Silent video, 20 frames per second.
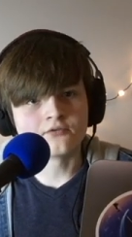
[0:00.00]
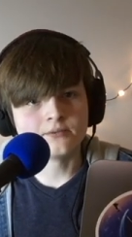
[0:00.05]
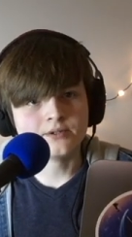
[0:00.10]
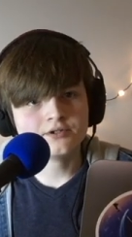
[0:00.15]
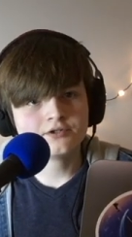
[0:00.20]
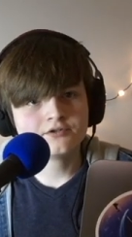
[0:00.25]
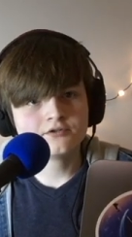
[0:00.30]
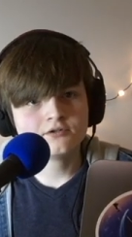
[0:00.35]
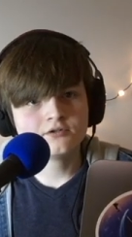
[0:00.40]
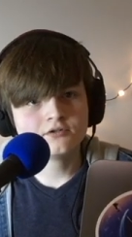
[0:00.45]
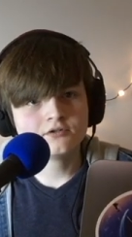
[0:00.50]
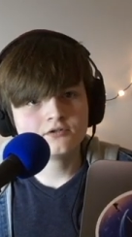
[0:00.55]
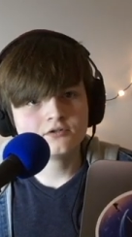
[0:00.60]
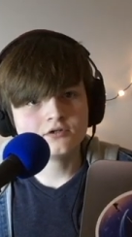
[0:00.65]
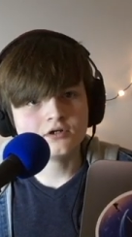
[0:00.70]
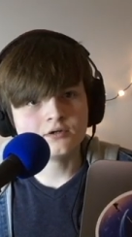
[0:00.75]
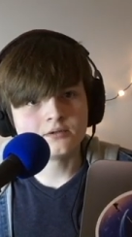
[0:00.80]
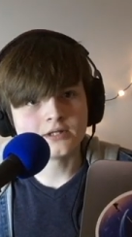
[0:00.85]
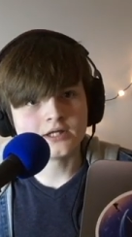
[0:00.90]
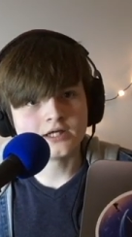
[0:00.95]
government
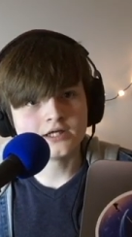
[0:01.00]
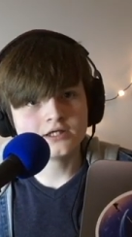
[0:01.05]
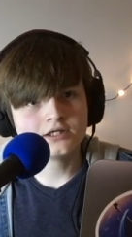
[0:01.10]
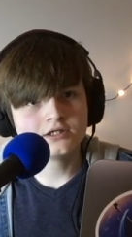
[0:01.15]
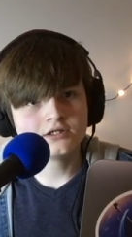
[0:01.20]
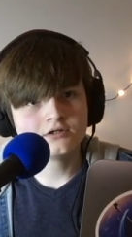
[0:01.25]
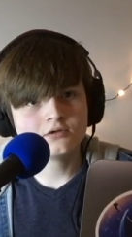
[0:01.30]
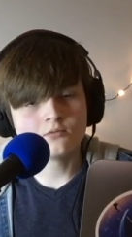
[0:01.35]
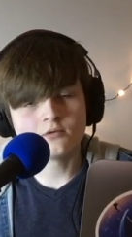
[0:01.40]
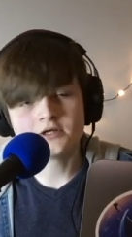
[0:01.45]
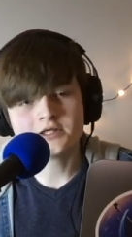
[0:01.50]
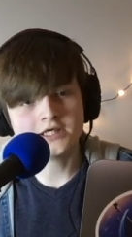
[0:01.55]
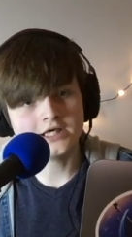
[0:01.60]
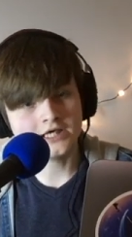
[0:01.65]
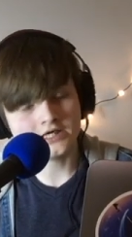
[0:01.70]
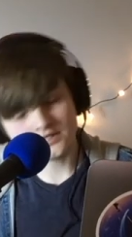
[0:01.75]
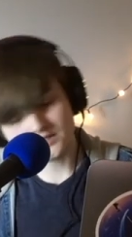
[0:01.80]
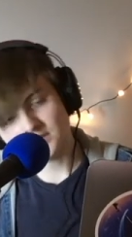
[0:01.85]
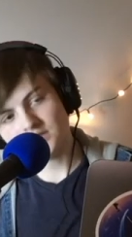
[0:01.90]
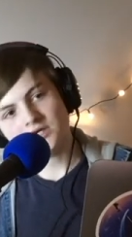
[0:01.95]
okay
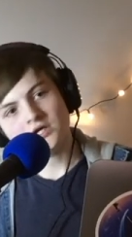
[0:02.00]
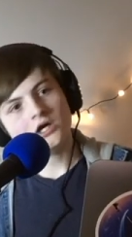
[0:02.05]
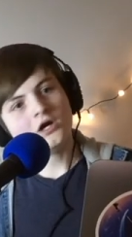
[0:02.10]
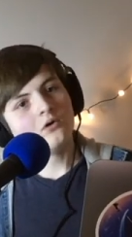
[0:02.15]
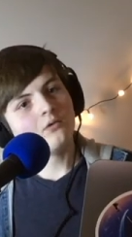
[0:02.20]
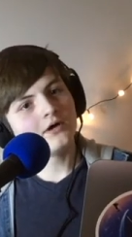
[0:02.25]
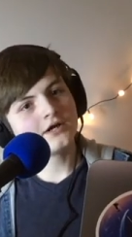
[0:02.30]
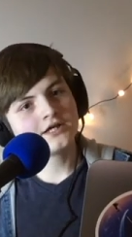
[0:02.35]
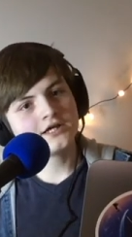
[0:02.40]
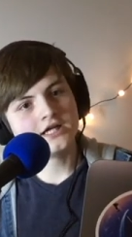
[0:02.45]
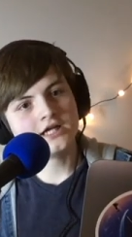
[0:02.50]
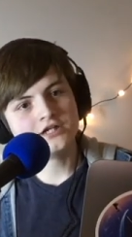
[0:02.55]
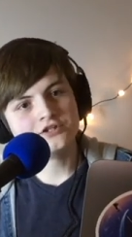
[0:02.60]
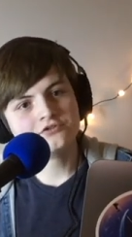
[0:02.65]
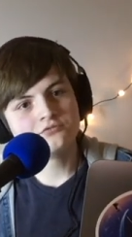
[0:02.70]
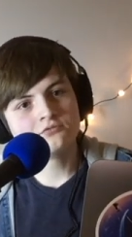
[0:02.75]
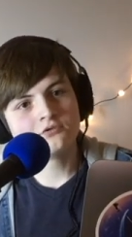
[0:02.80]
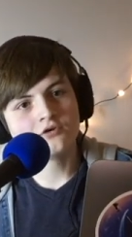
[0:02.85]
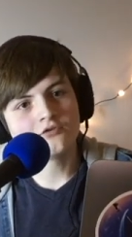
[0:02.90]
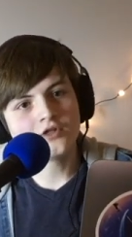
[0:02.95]
why can't why
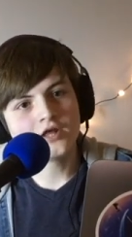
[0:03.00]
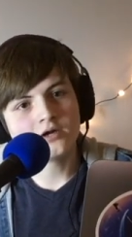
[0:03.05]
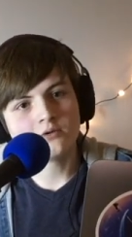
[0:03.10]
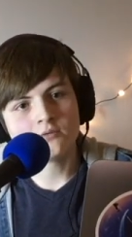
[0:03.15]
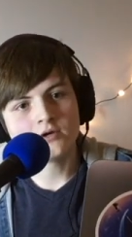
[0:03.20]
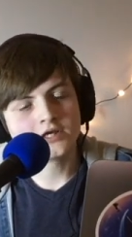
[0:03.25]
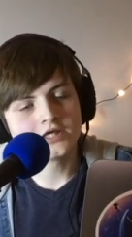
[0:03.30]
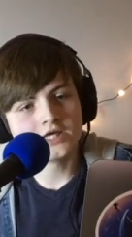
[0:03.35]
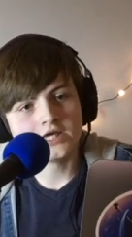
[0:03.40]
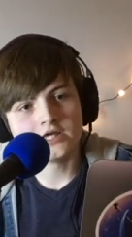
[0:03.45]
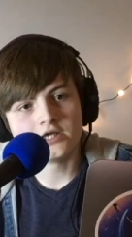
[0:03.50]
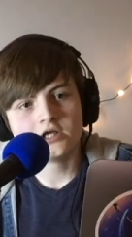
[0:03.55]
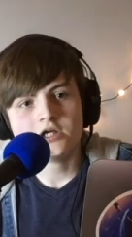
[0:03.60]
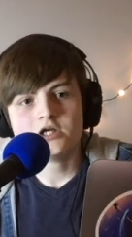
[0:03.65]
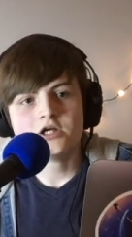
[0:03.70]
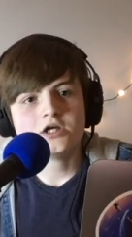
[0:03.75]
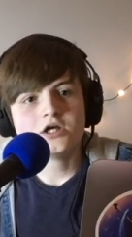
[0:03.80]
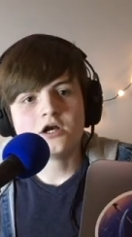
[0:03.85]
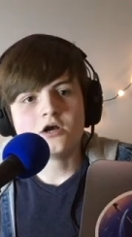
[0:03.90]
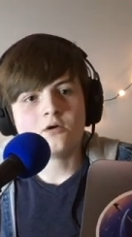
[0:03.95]
can't i do all that why
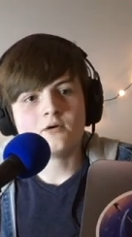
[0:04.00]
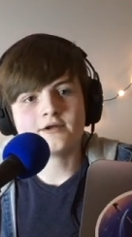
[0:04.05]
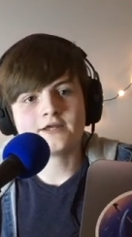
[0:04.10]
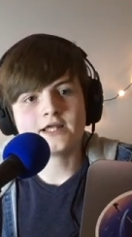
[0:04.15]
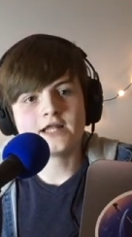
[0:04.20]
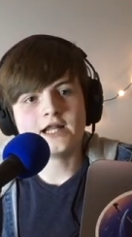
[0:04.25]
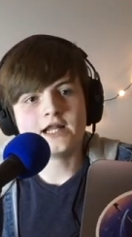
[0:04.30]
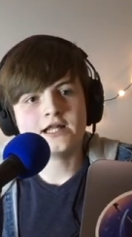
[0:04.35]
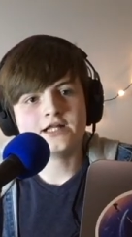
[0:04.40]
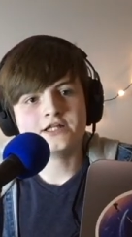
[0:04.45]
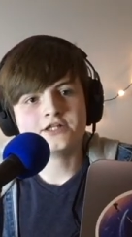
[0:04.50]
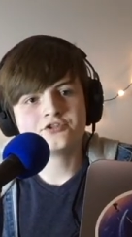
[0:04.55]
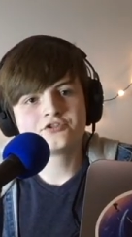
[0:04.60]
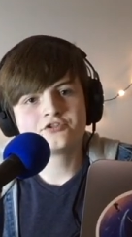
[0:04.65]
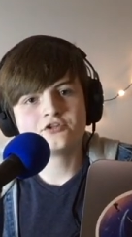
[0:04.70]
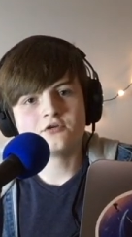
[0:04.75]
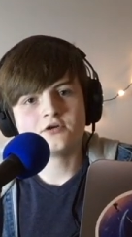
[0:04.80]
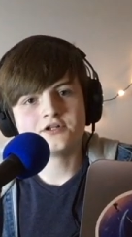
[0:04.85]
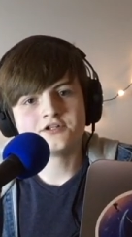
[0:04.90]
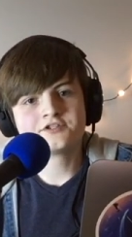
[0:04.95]
can't why can't i
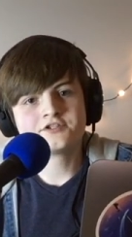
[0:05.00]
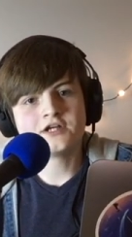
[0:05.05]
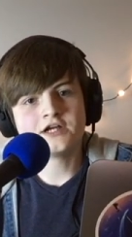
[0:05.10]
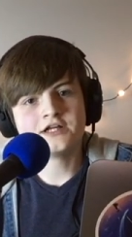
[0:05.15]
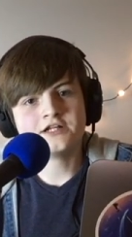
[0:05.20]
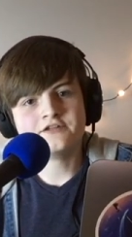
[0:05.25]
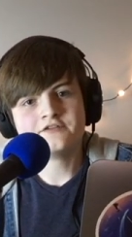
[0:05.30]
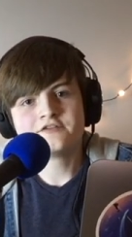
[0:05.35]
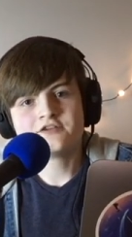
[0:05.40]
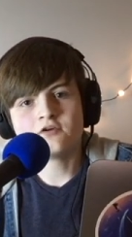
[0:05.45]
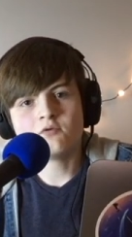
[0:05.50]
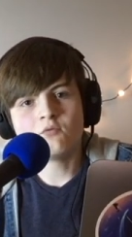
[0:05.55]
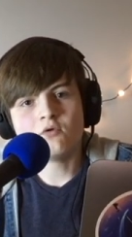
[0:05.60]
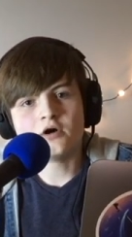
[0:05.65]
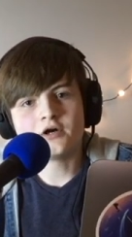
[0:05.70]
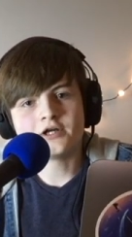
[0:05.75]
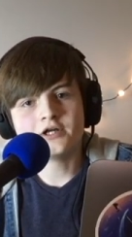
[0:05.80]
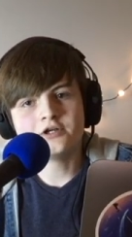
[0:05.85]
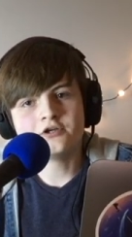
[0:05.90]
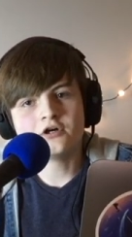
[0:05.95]
just go outside and see
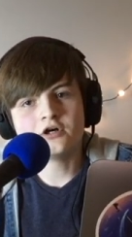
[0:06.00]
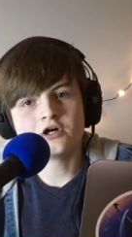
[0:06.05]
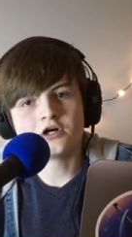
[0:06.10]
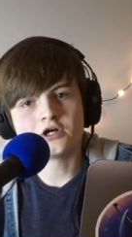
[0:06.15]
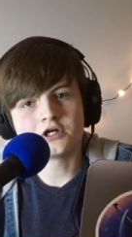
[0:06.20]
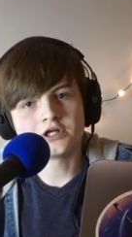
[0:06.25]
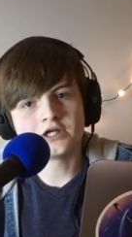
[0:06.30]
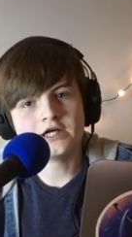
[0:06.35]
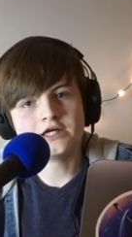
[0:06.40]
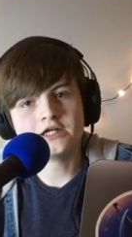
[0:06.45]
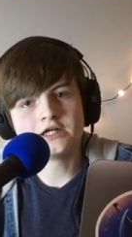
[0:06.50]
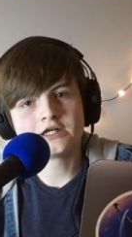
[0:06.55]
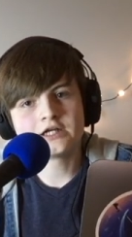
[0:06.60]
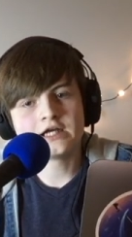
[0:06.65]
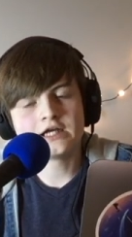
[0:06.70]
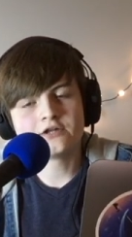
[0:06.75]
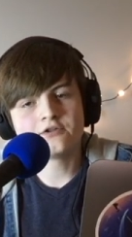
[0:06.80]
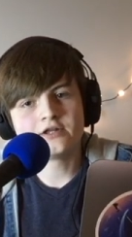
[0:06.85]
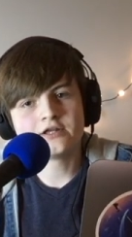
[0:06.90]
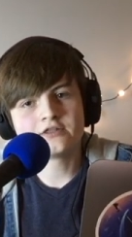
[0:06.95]
a walking car
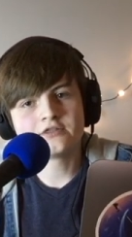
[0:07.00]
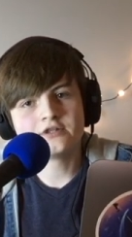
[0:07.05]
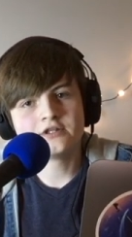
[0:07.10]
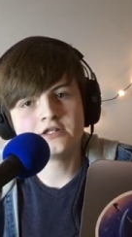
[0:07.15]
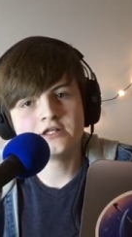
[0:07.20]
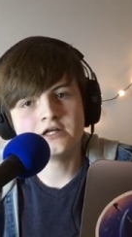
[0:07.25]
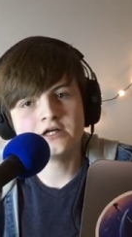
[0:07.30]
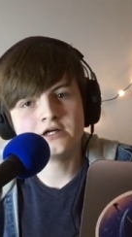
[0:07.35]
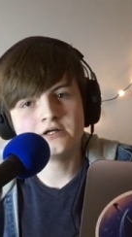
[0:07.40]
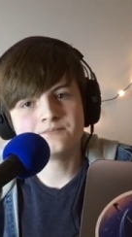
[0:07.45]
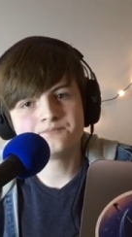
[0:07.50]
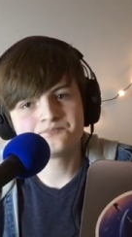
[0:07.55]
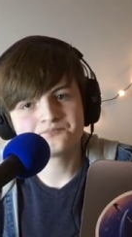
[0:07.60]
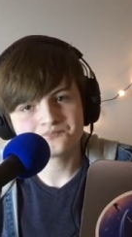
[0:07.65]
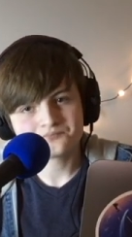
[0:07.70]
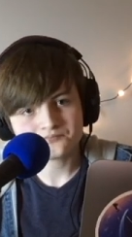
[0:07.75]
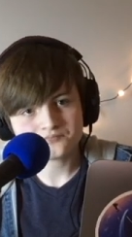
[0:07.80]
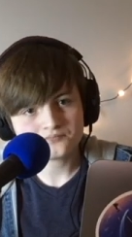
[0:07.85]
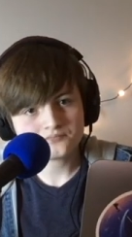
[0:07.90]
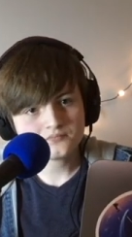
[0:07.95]
kind of kind of like the uh,
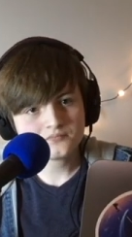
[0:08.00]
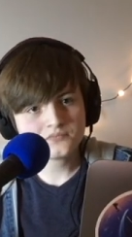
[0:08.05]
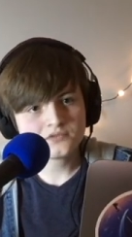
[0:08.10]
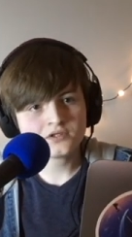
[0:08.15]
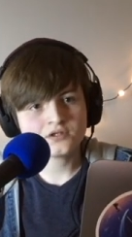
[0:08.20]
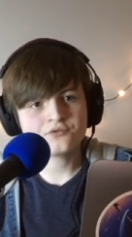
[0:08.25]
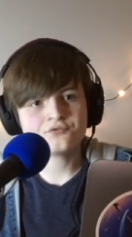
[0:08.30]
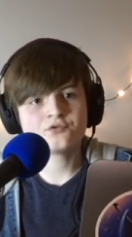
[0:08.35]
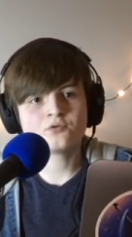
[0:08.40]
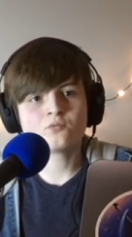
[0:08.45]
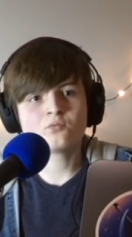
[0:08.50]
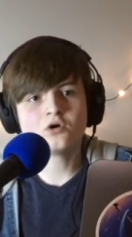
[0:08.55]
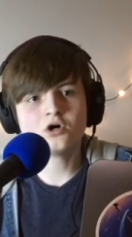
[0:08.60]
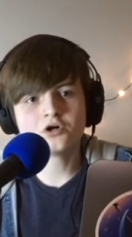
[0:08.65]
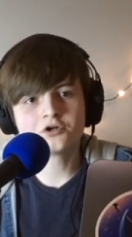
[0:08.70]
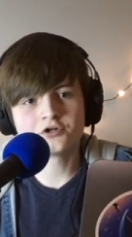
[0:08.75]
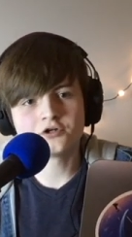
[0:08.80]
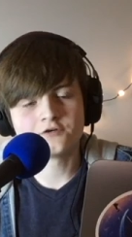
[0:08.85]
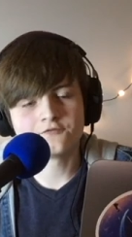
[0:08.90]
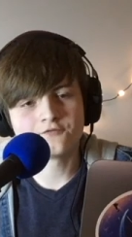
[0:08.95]
the
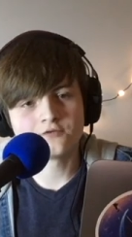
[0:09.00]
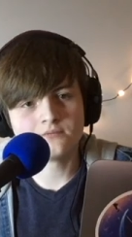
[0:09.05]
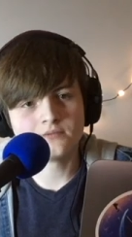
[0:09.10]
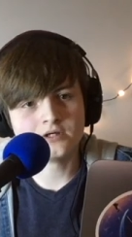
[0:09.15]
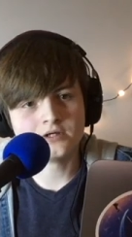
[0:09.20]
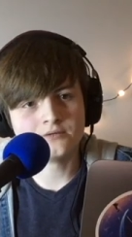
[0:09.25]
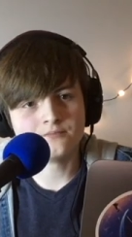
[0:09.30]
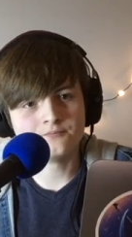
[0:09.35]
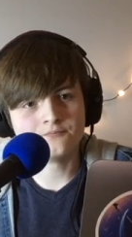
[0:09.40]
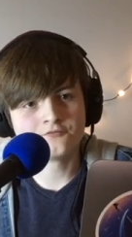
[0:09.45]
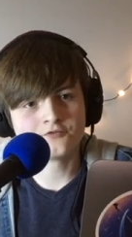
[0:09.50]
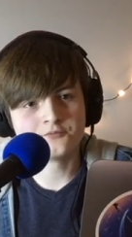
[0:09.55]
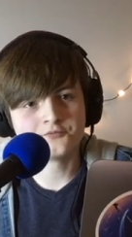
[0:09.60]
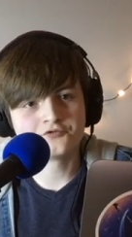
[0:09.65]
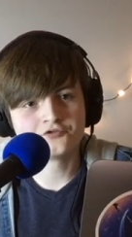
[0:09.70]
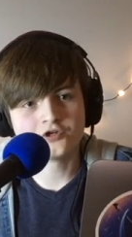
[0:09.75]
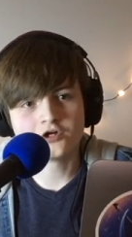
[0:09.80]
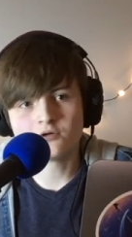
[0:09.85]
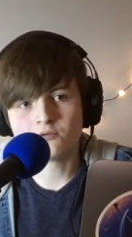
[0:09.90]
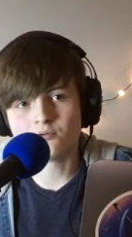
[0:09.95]
walker from um
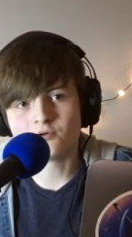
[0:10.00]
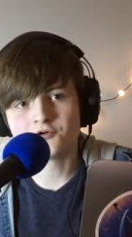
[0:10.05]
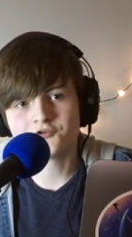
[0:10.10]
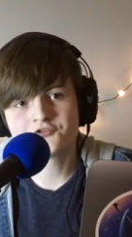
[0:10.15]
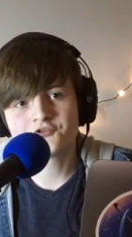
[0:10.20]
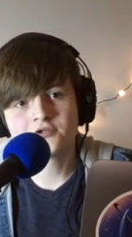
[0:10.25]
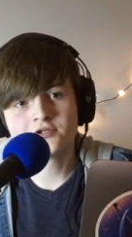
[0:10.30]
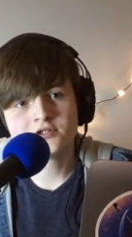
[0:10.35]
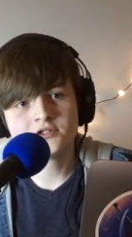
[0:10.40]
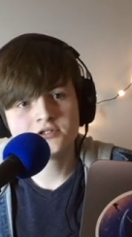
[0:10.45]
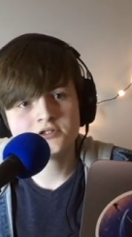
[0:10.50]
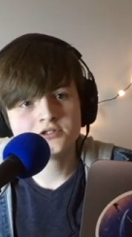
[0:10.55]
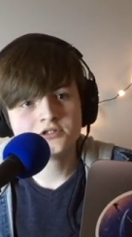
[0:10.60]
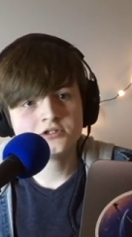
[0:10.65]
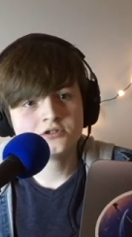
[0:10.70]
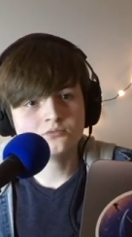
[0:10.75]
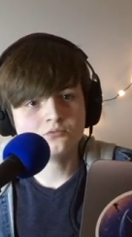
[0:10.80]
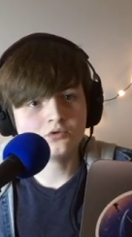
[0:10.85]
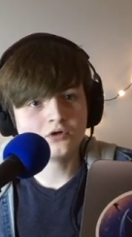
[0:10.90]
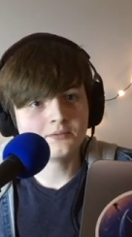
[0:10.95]
from star wars
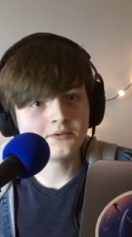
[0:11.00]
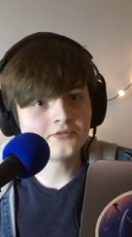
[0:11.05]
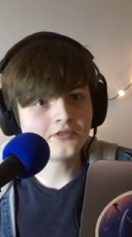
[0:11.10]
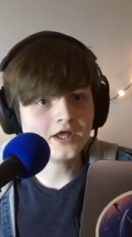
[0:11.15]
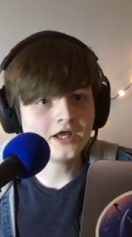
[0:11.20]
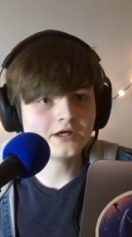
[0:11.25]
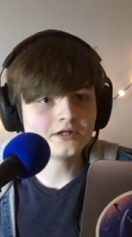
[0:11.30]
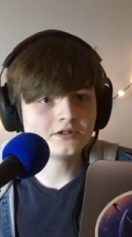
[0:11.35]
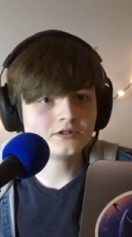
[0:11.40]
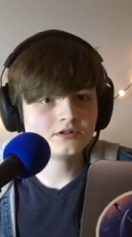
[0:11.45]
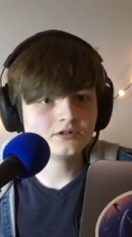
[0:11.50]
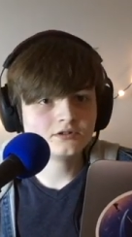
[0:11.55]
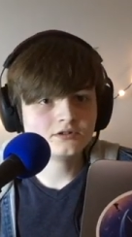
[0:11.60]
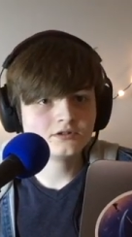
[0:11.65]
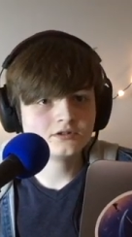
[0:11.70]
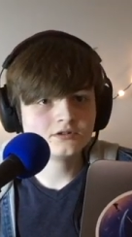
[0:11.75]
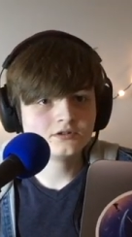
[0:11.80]
what about that